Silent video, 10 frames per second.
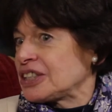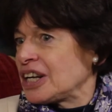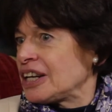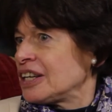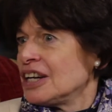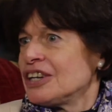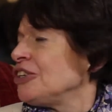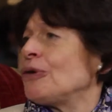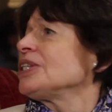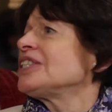say,
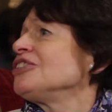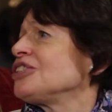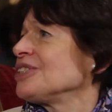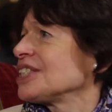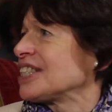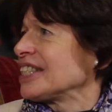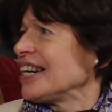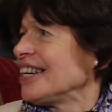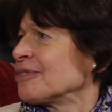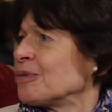no one can do this
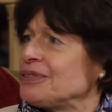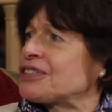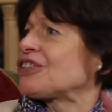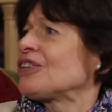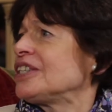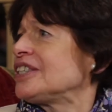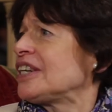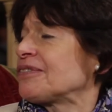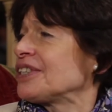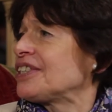again. We've
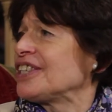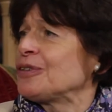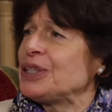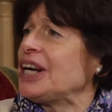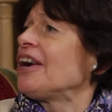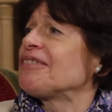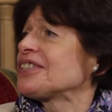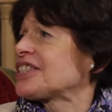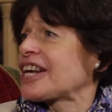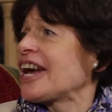started everything, we have
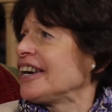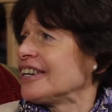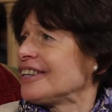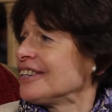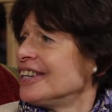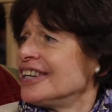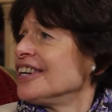the scale.